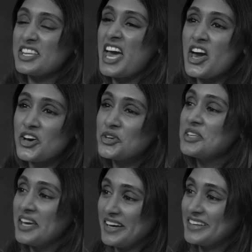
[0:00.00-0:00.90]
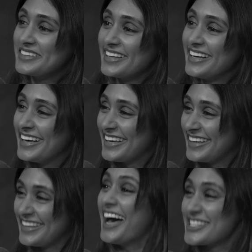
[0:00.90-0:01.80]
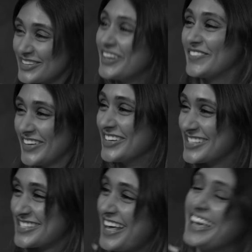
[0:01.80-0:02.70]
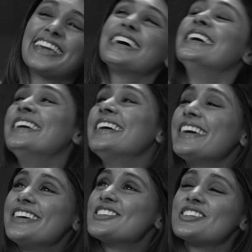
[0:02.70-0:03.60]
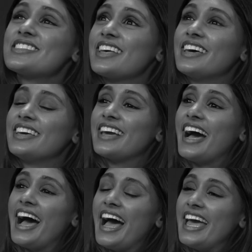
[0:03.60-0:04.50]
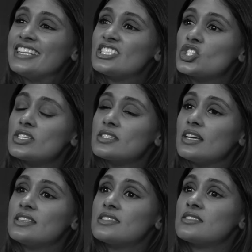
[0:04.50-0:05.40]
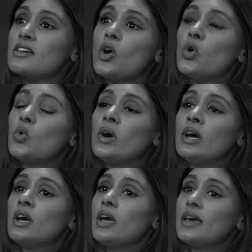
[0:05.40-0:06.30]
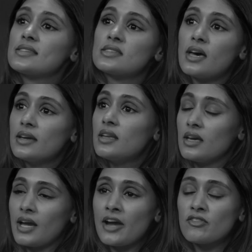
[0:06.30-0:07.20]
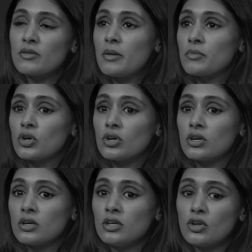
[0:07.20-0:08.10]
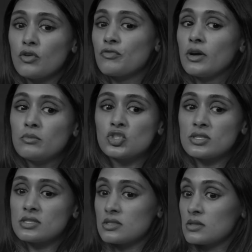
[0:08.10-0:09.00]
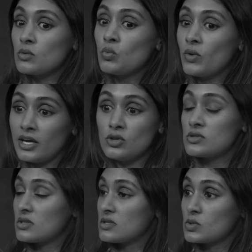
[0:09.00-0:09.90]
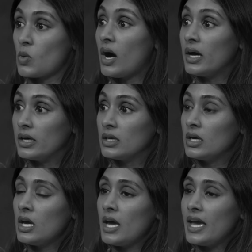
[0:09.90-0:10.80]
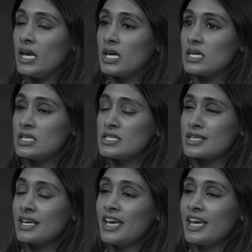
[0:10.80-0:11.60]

hell yeah. That's what it feels like. It's just like it's so exciting. I remember, from just when I used to squat, and